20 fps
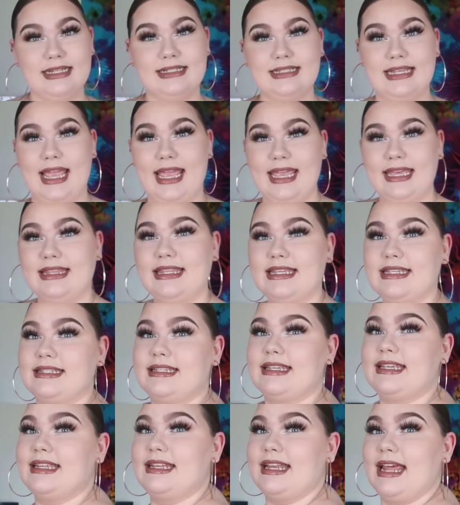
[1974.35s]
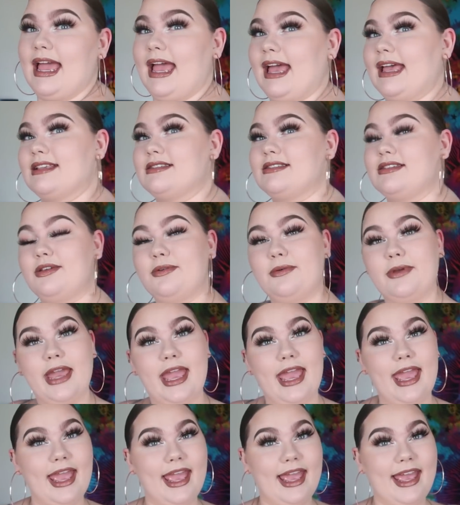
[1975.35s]
take this in as you
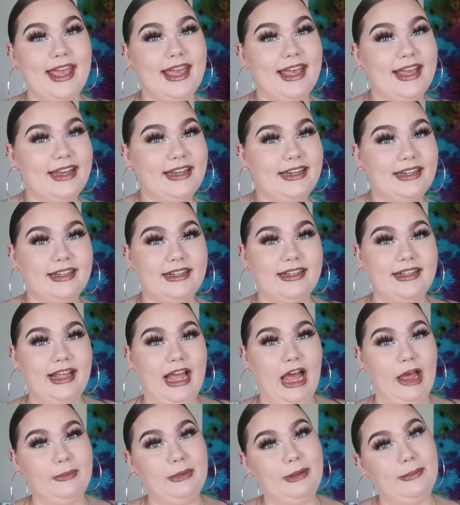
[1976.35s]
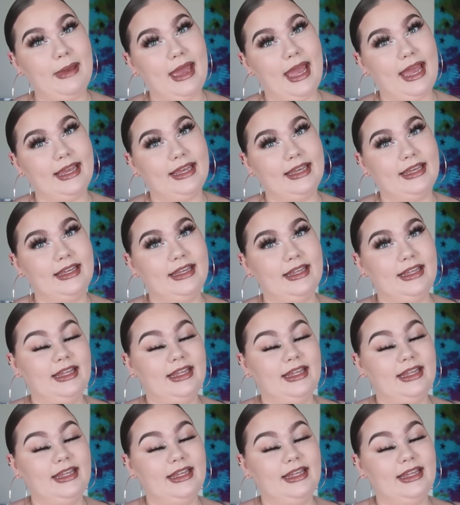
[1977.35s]
can. I'll be back.